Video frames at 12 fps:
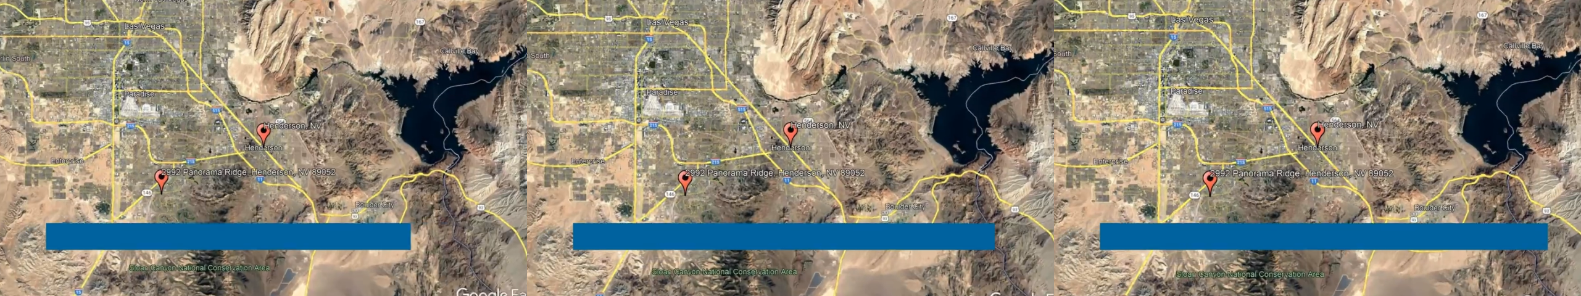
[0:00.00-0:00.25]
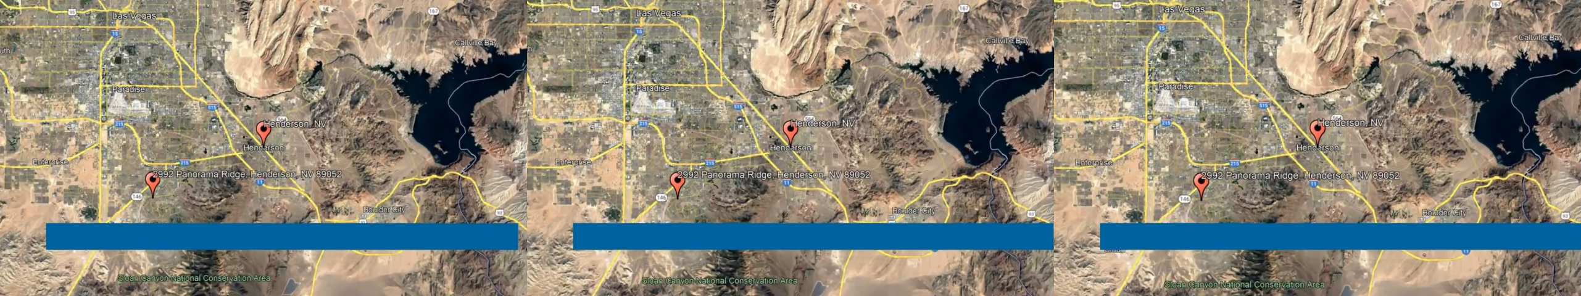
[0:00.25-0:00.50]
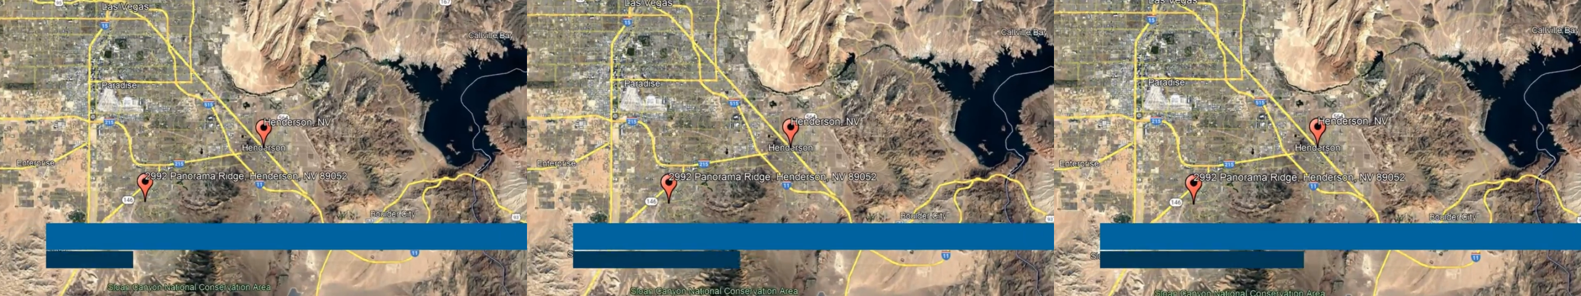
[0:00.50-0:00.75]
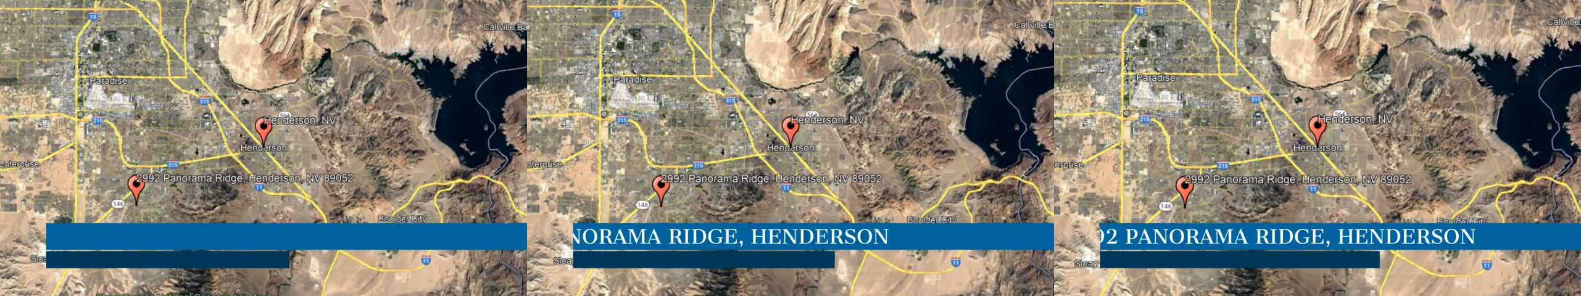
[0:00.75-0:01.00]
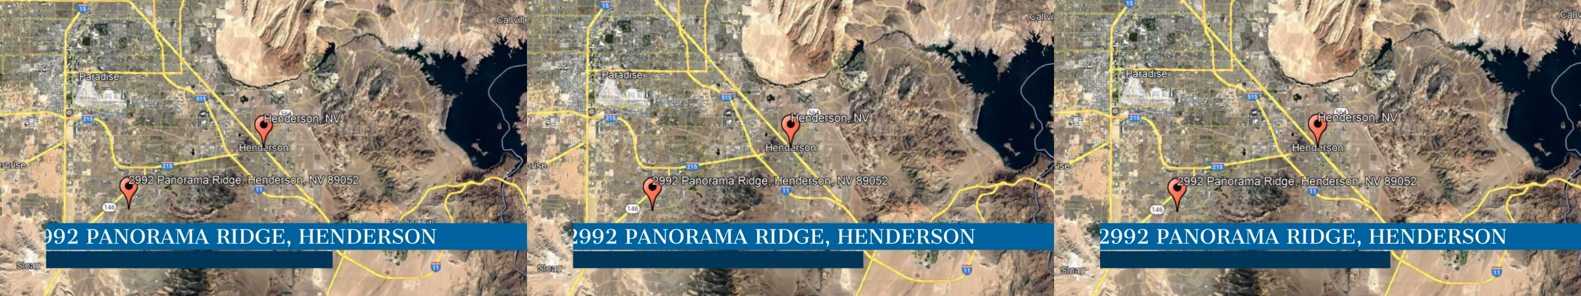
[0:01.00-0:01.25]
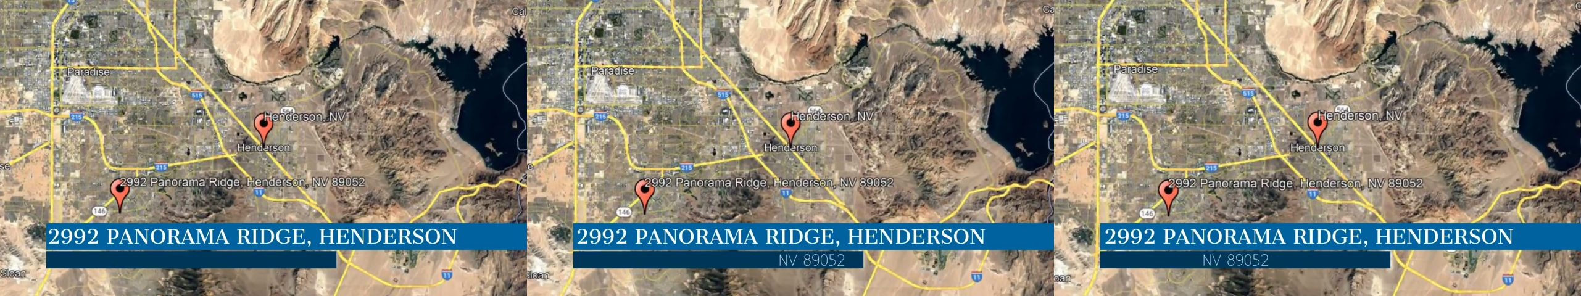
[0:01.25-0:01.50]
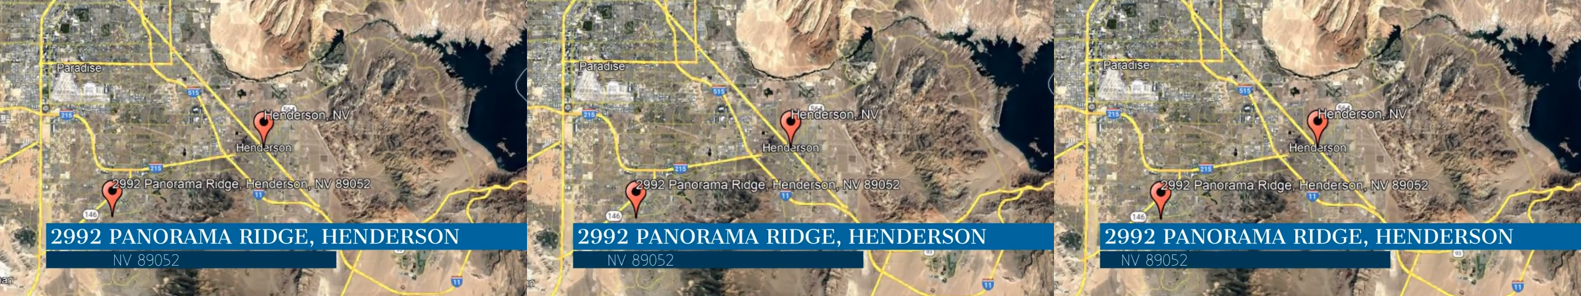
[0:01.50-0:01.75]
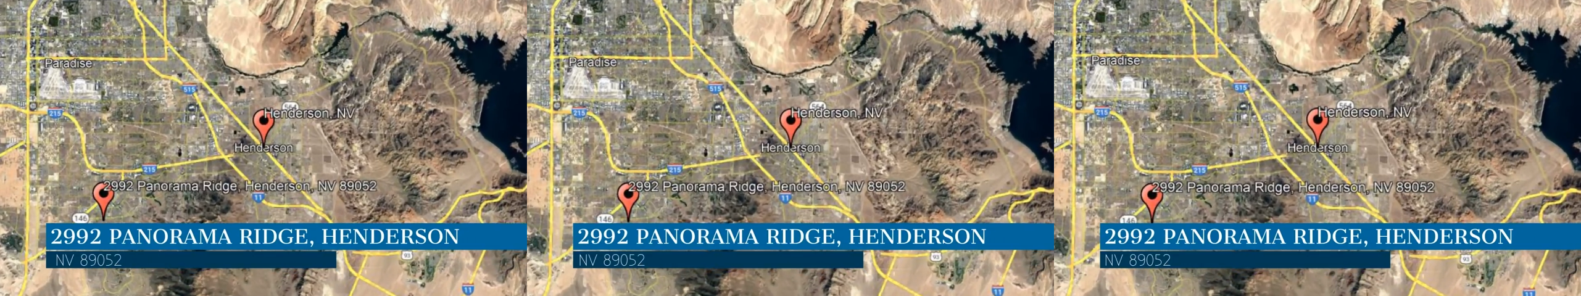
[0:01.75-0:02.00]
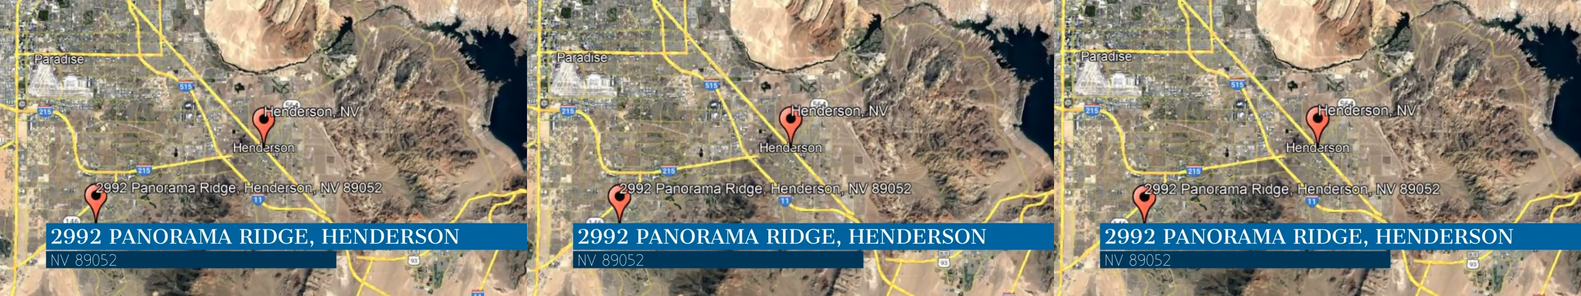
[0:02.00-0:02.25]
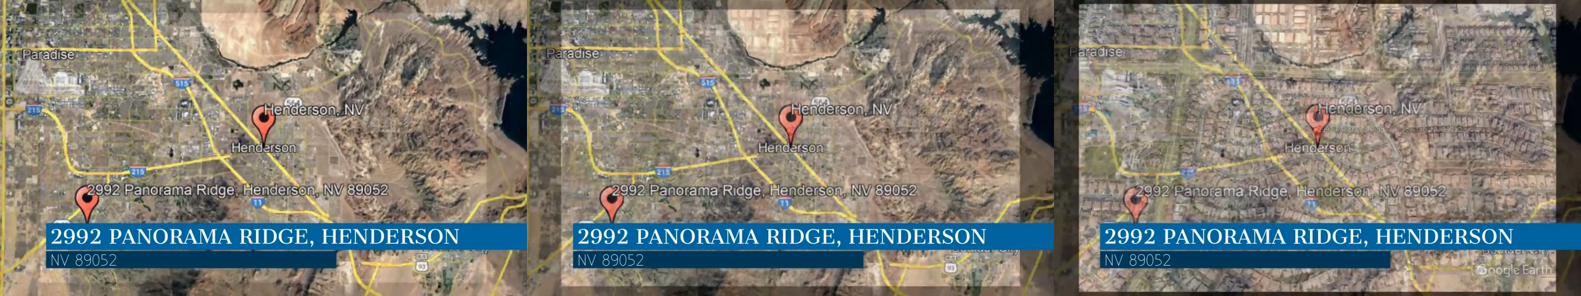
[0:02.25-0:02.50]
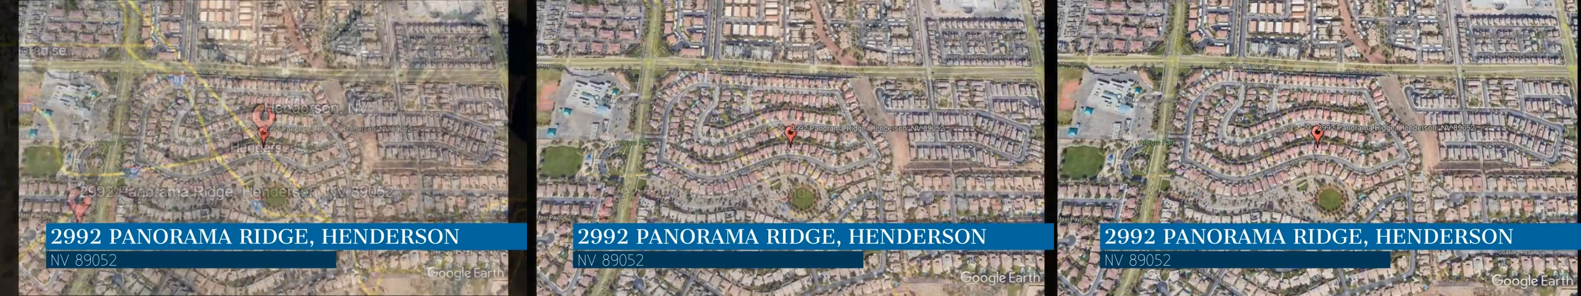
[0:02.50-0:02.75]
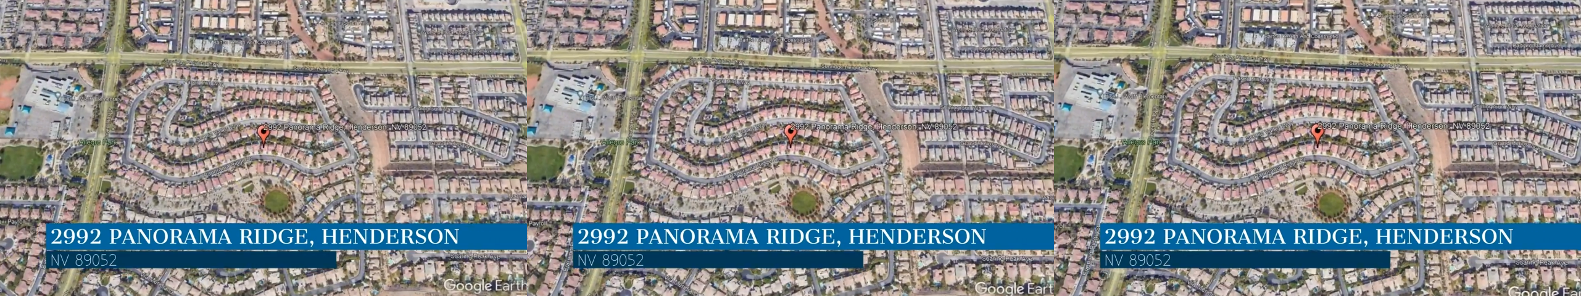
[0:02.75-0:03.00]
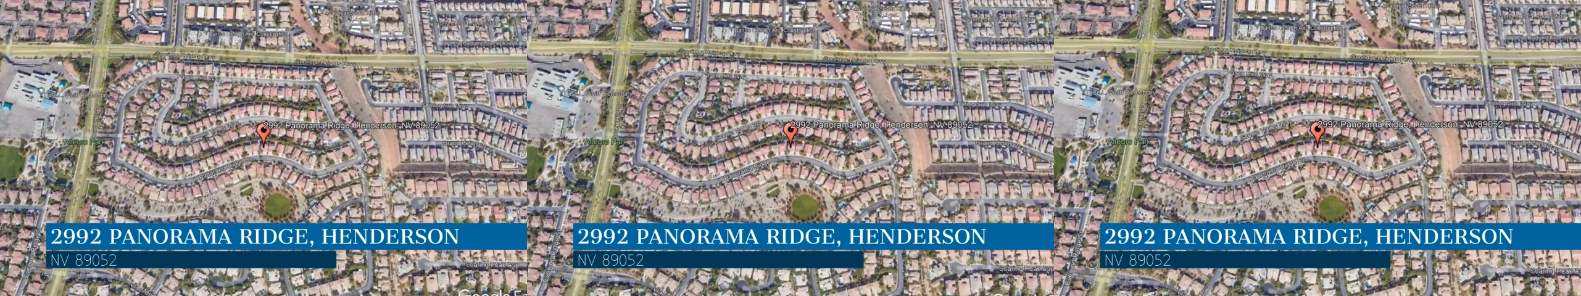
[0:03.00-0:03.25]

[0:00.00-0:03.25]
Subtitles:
[unreadable: no face in view]